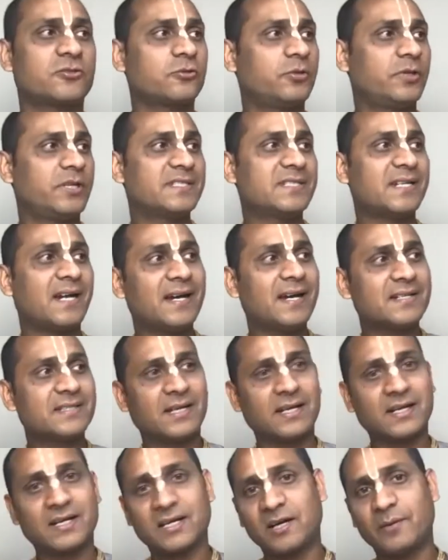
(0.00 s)
So desires
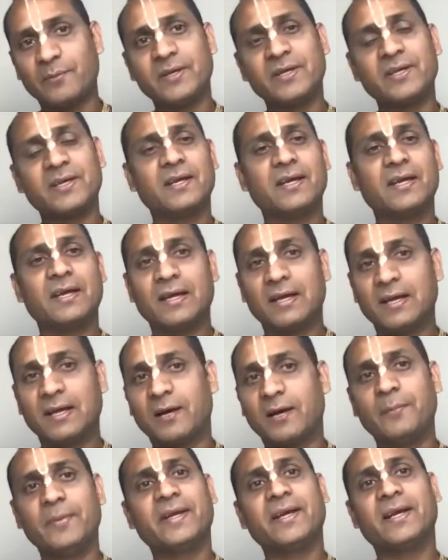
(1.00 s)
are coming
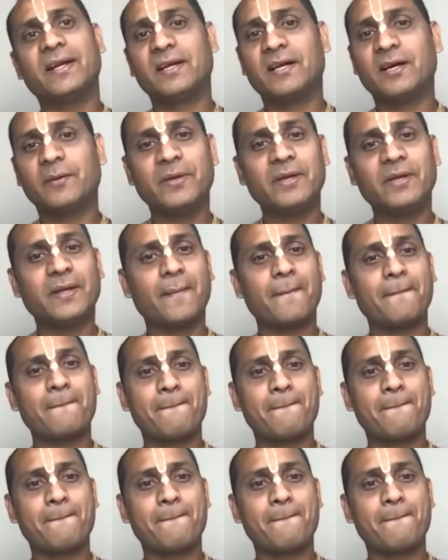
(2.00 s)
and coming.